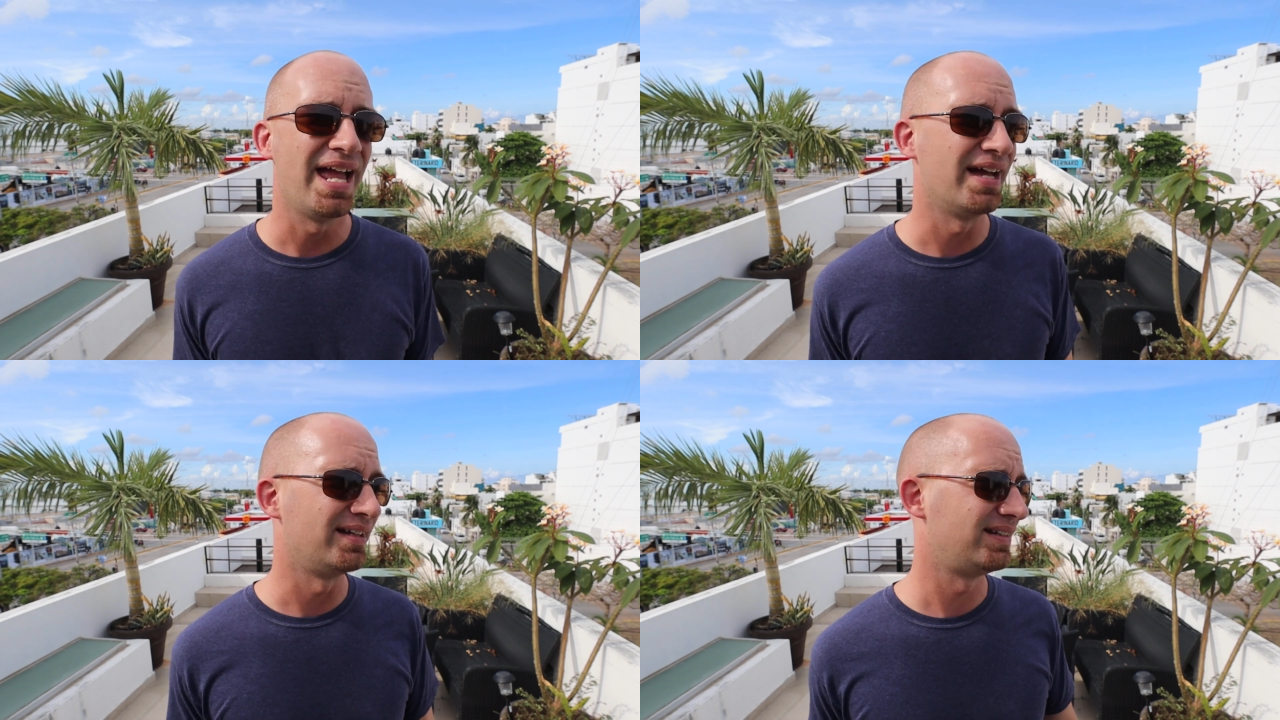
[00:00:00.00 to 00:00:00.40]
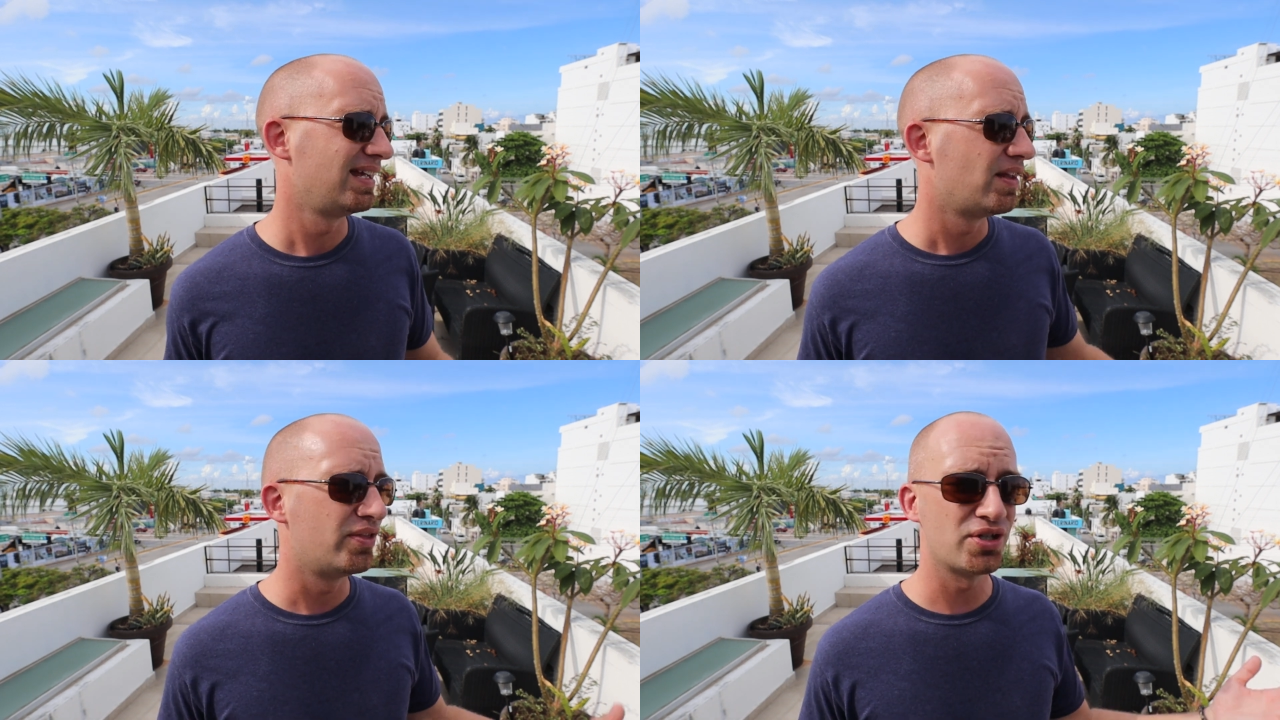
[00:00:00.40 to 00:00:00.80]
And
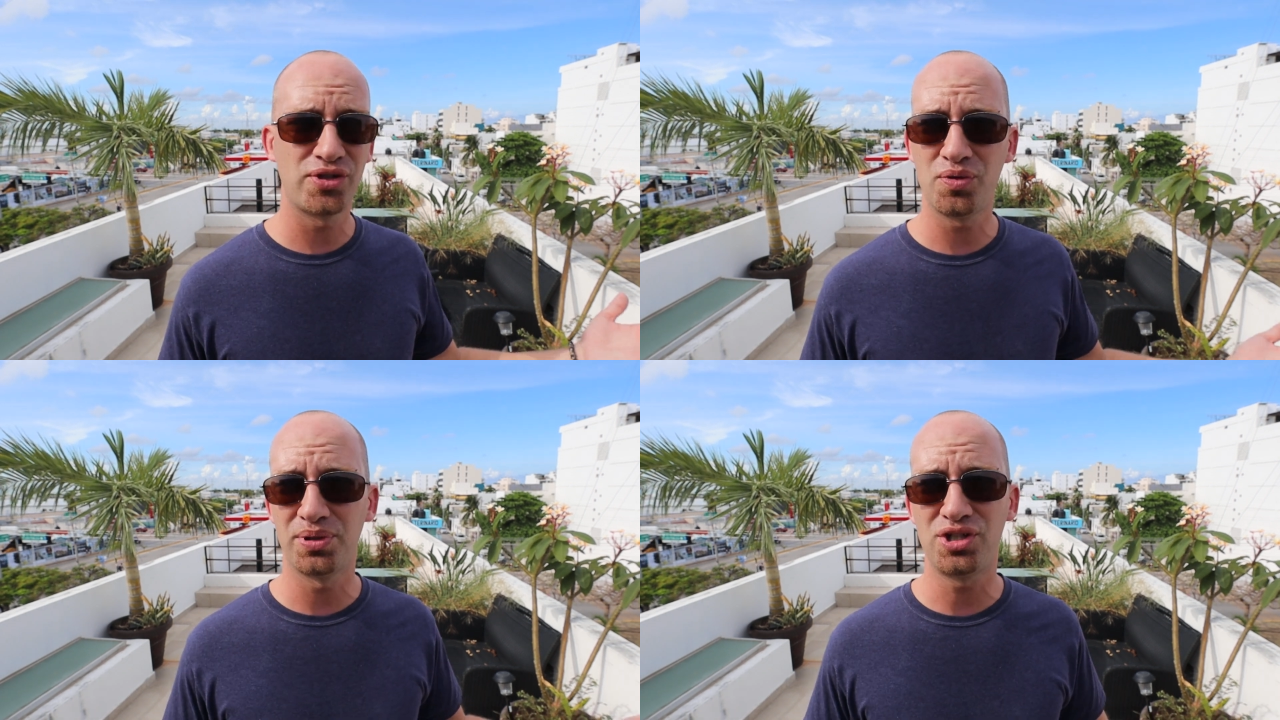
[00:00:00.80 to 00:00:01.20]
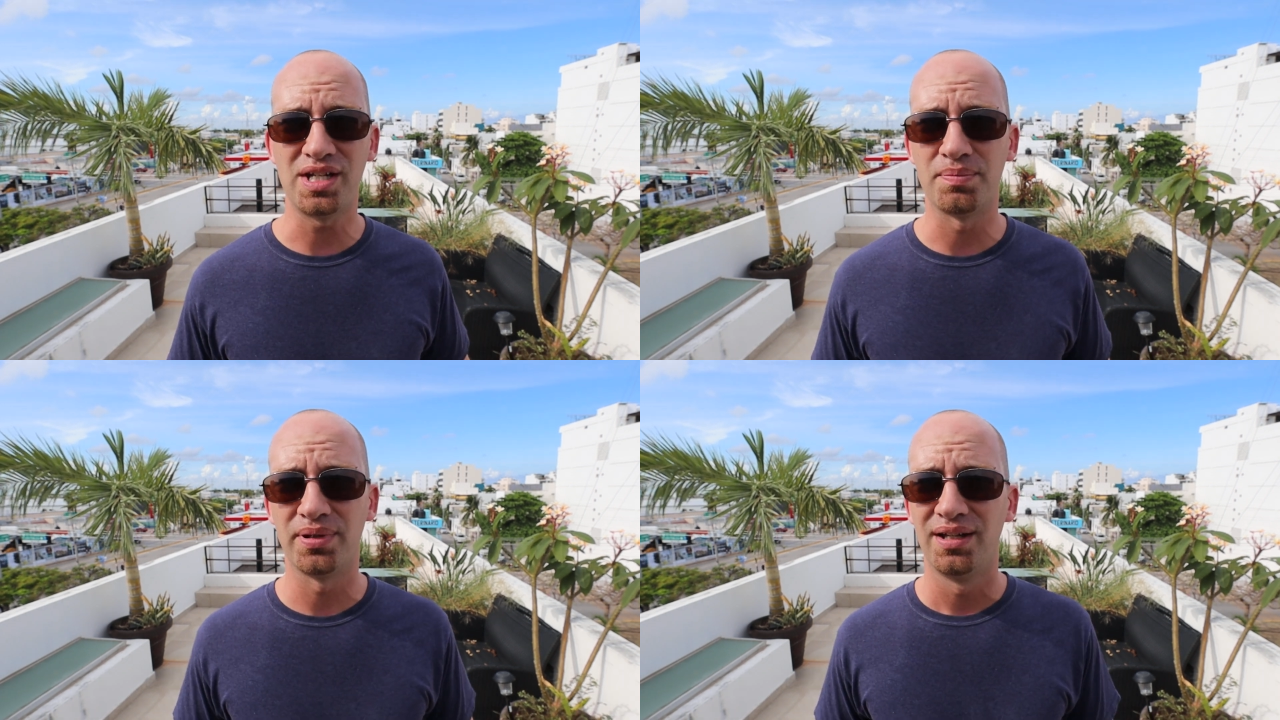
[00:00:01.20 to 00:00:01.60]
they're super
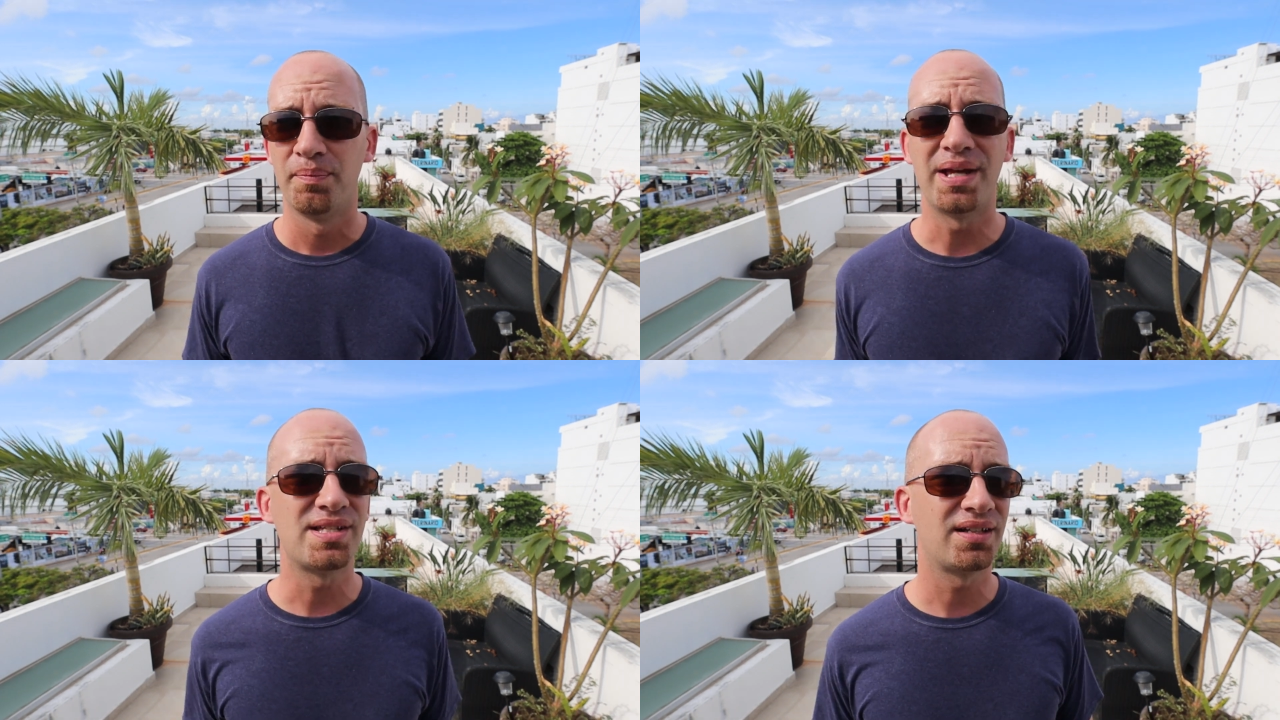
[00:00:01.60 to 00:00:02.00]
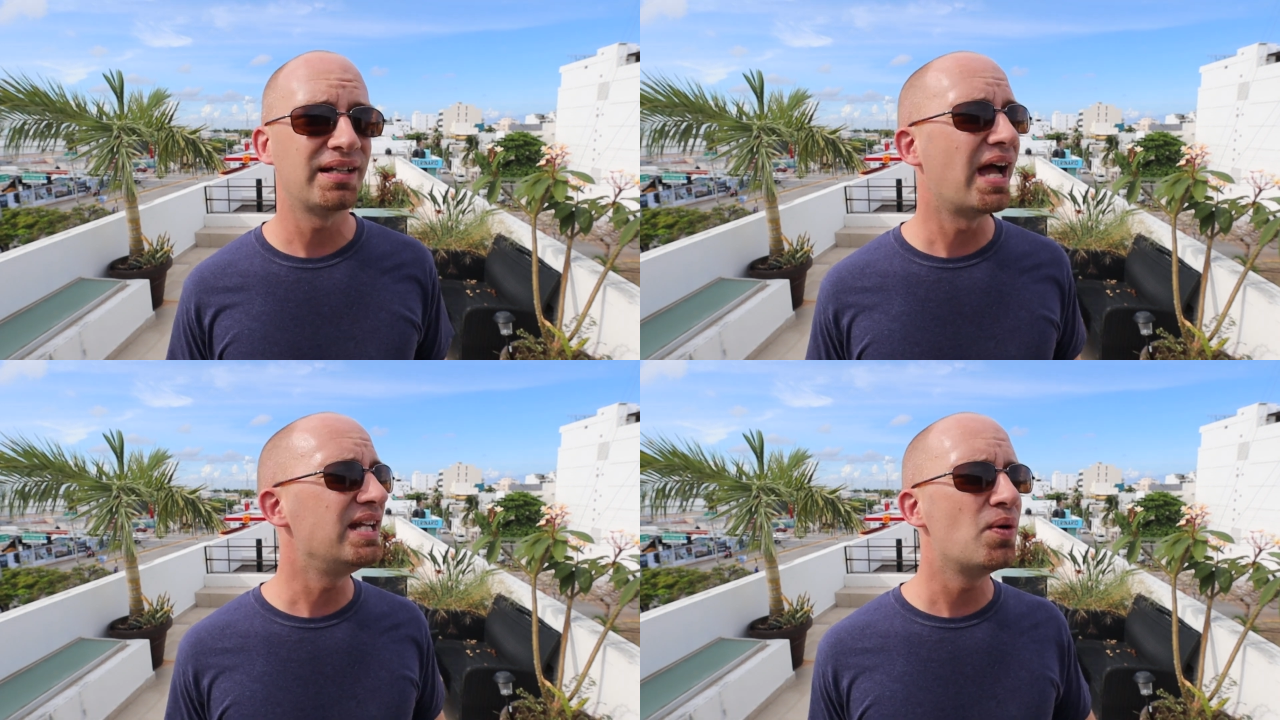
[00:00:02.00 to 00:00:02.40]
cheap.
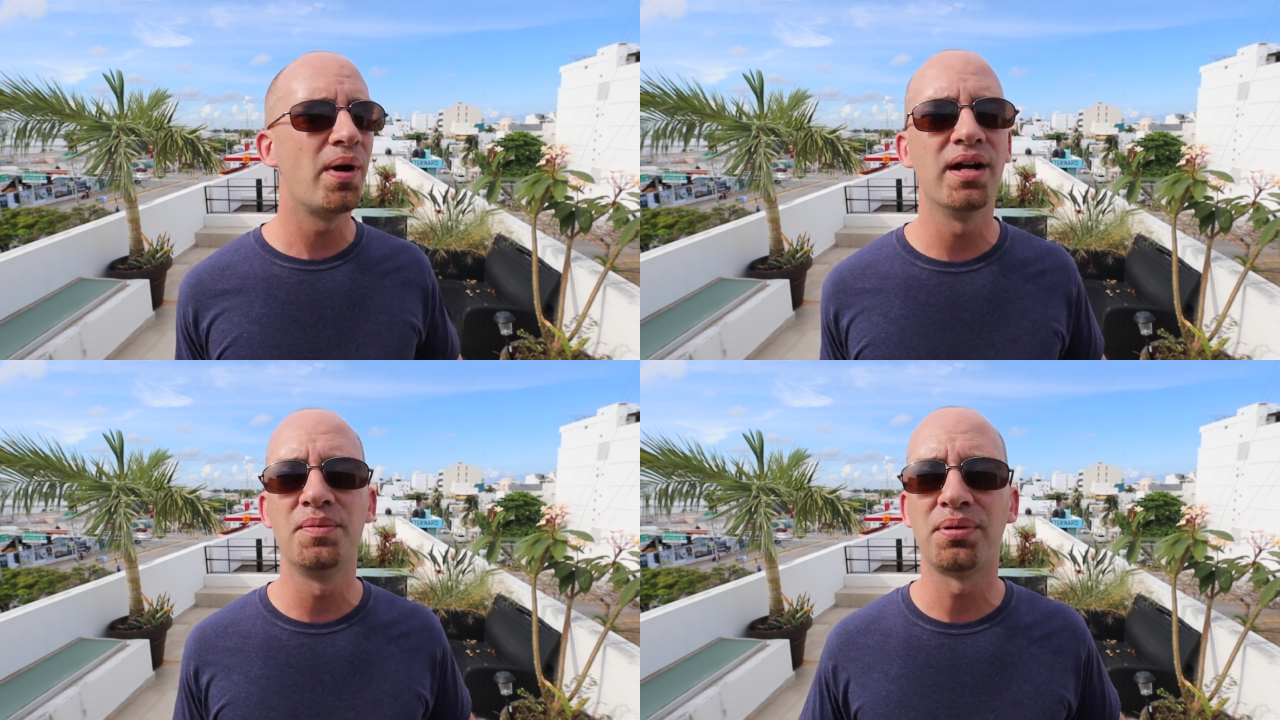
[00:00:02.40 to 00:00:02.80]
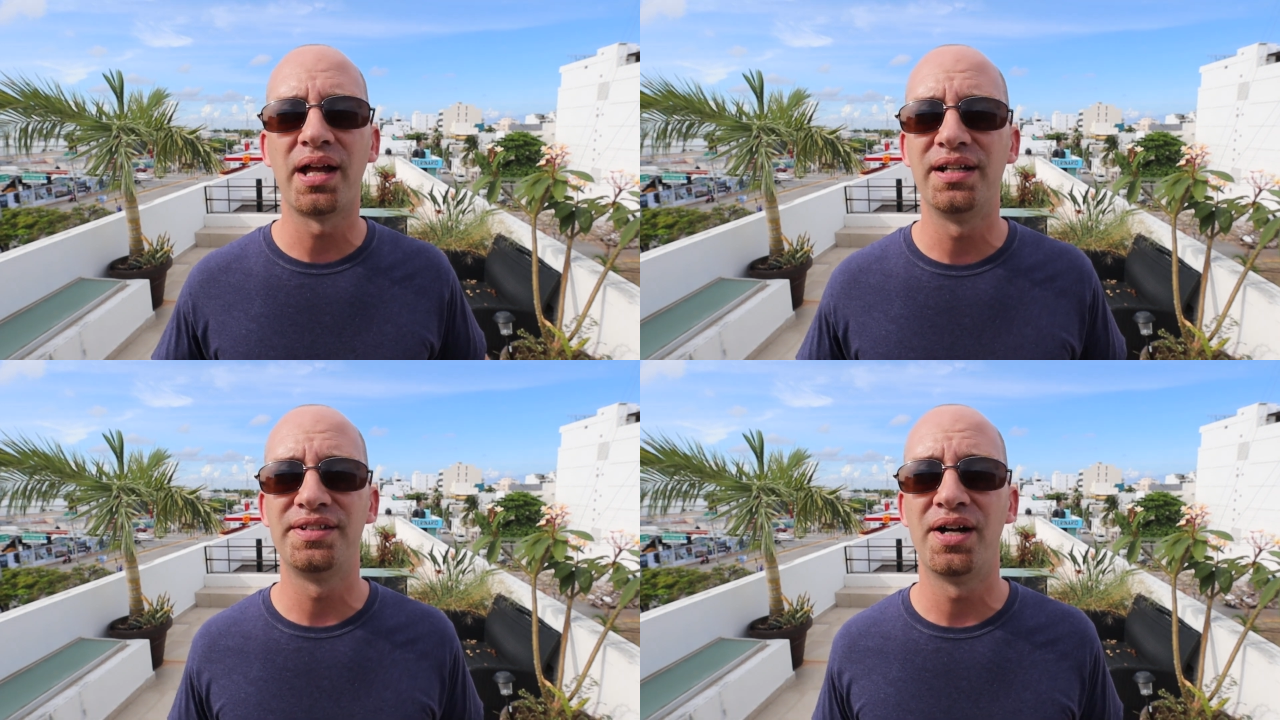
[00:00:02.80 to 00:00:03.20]
Basically anywhere in
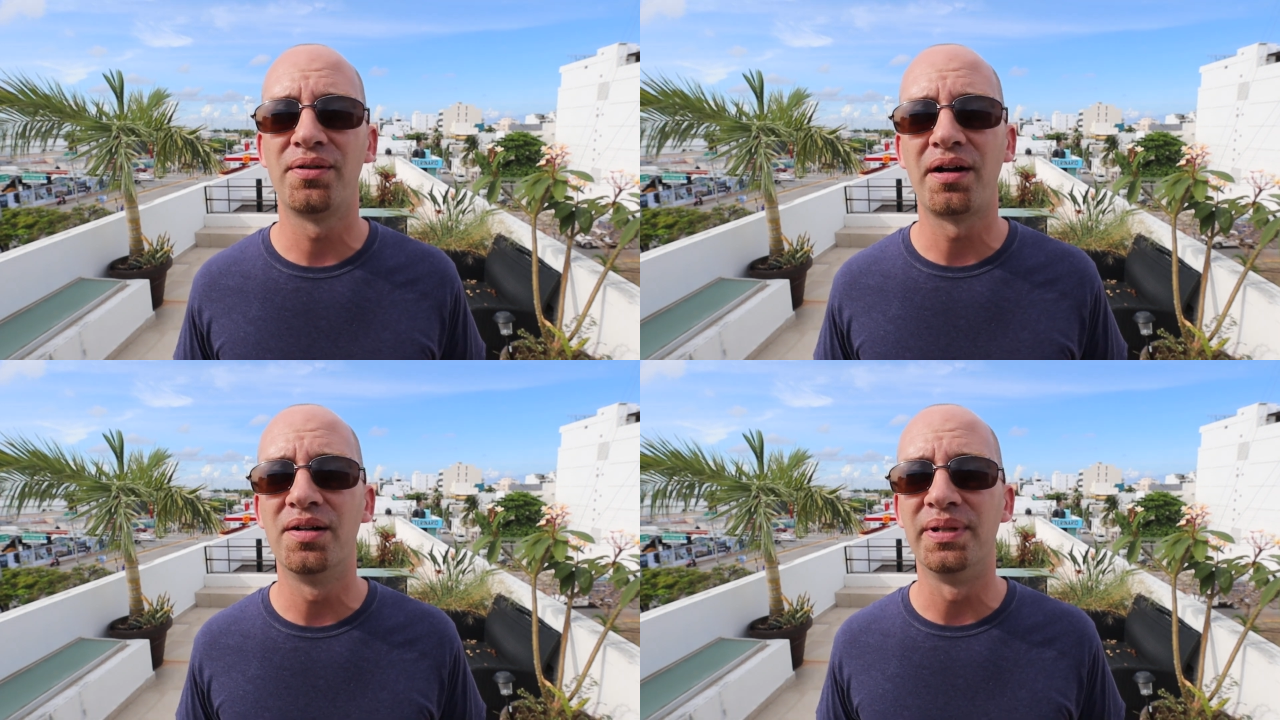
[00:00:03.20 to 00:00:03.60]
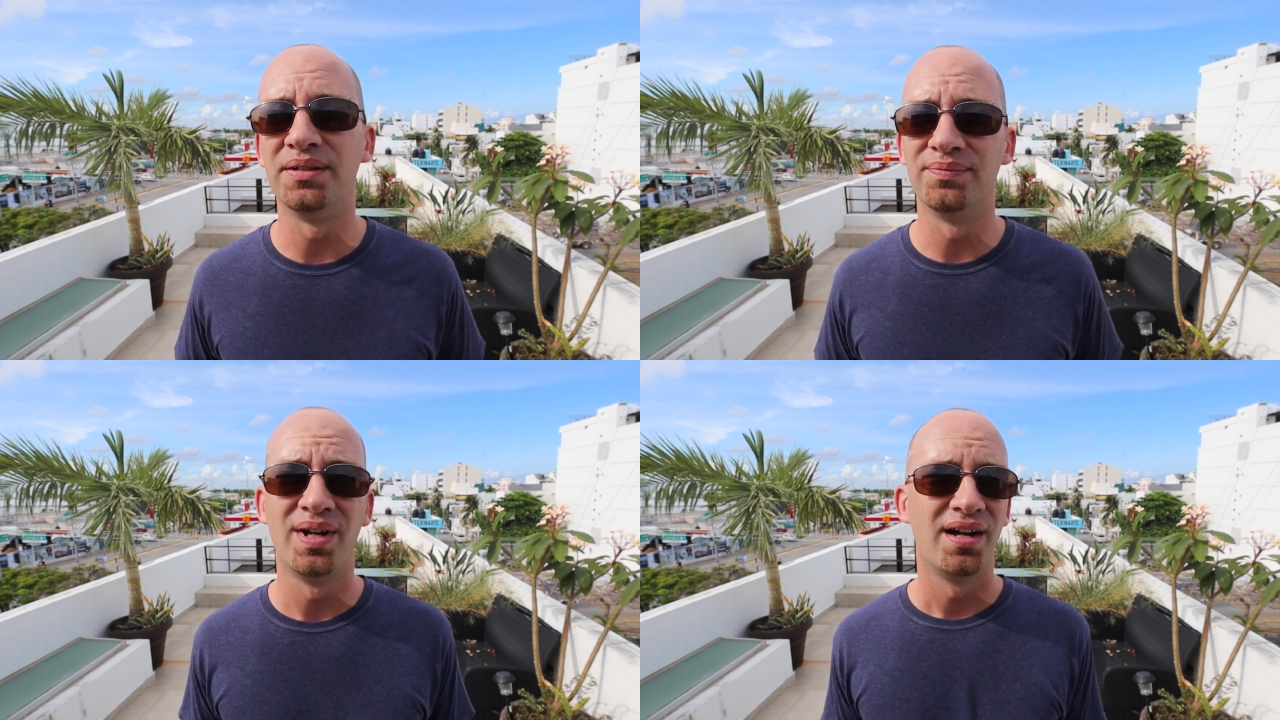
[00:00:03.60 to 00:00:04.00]
Playa del
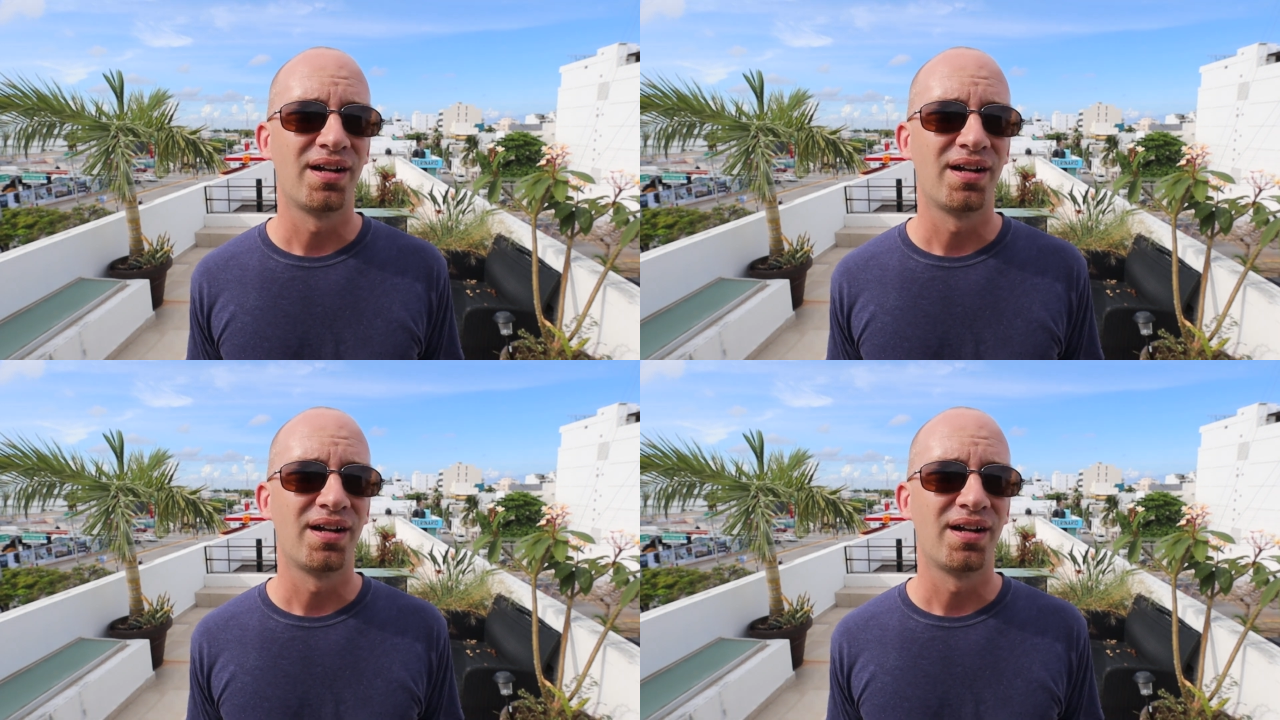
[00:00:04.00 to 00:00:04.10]
Carmen